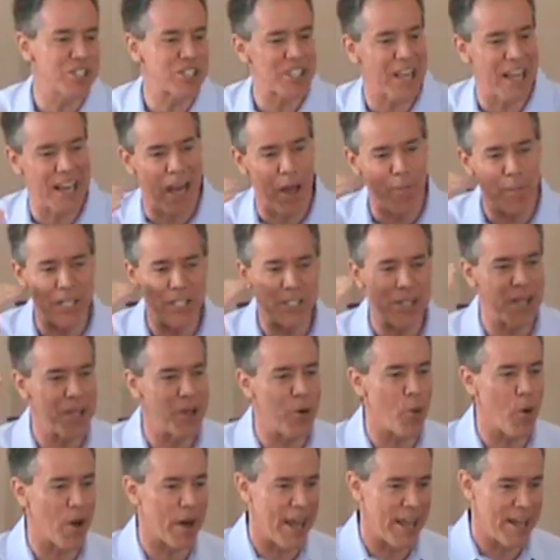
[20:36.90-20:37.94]
to say, let me tell
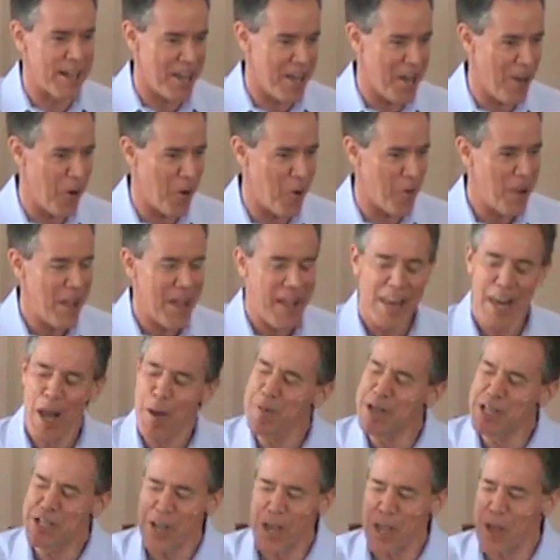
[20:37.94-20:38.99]
you what I know.
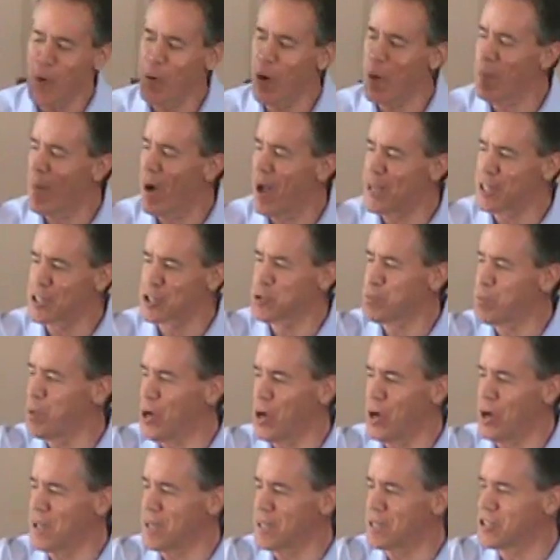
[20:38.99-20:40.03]
Let me tell you what my
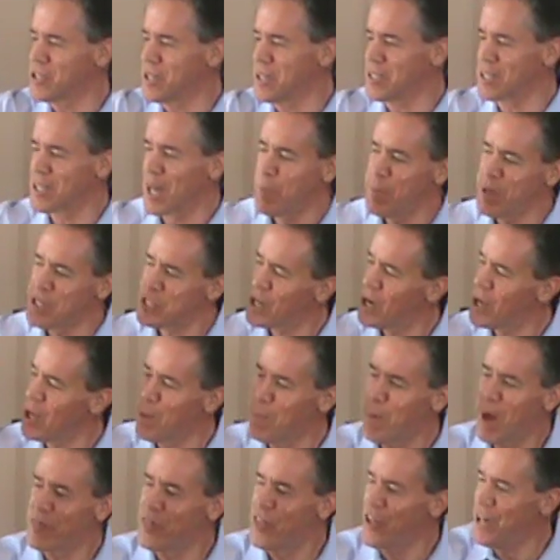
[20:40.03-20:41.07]
experience is. Let me tell
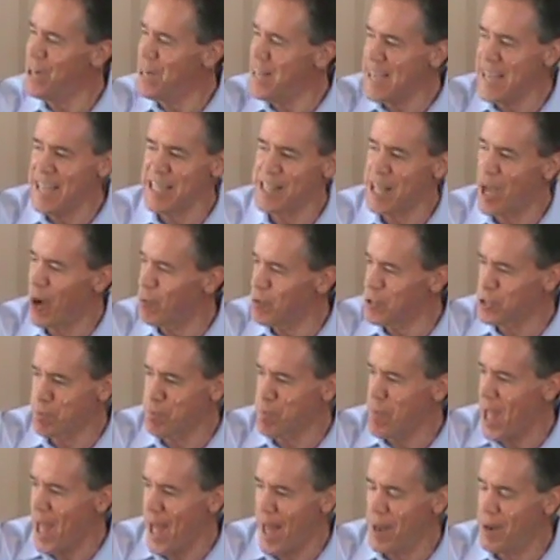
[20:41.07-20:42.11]
you about the need that was
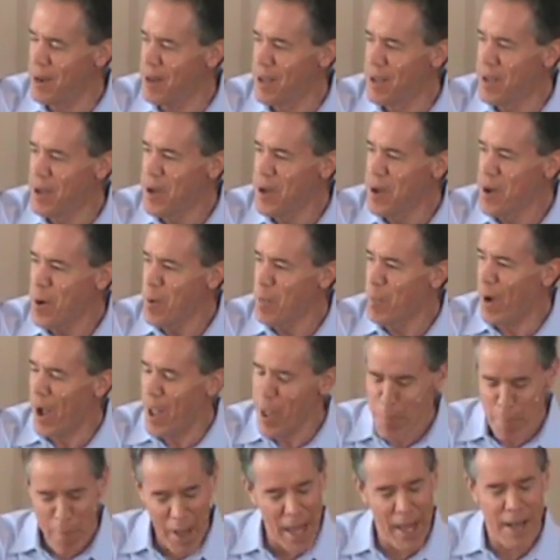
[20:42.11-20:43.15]
met
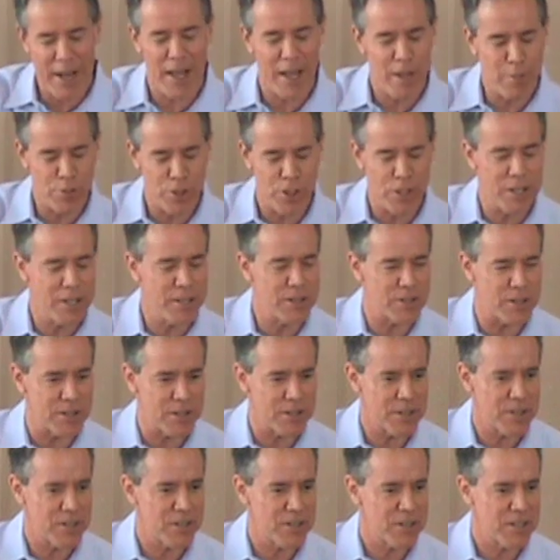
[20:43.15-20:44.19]
by a man named
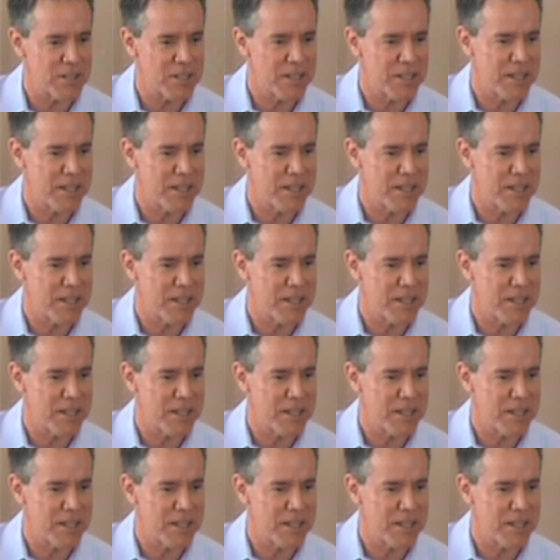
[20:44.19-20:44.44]
Jesus.